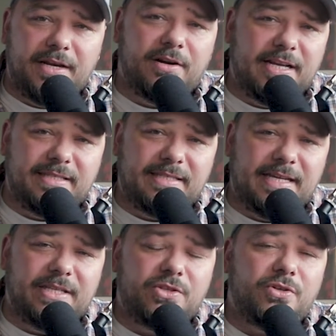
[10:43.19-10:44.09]
internet
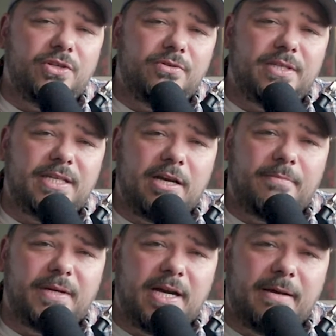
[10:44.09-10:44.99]
site that they're using to
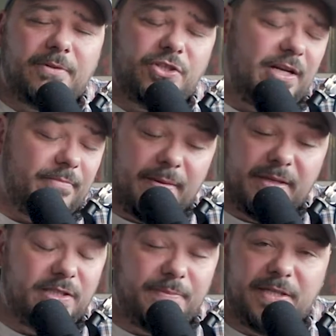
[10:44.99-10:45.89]
help accomplish that, or
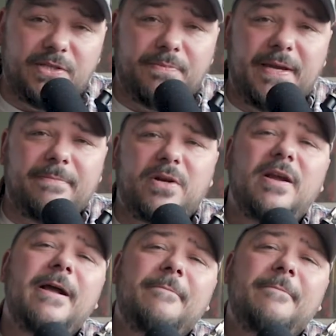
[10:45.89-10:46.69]
maybe it's a piece of paper.